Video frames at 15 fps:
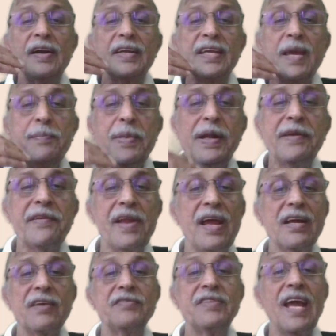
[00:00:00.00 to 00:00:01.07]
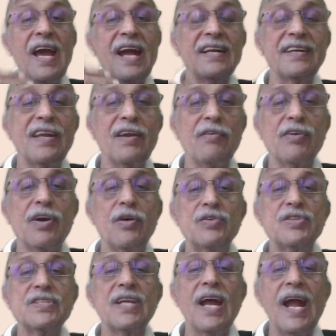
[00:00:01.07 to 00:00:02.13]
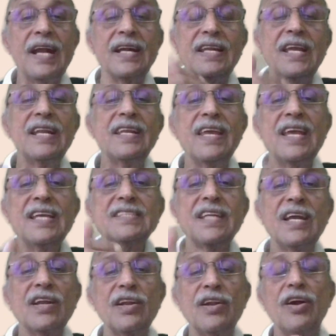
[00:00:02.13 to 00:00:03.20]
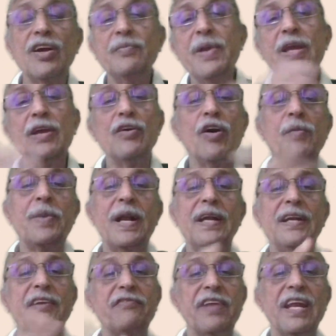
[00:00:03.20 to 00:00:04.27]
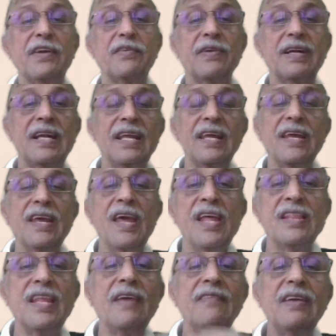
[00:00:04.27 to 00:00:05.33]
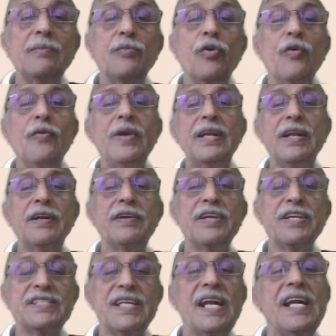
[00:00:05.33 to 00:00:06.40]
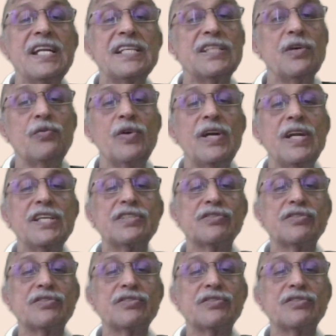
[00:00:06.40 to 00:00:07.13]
keeping track of the active accounts, and in case they are not being operated frequently, they will move it into a status of what is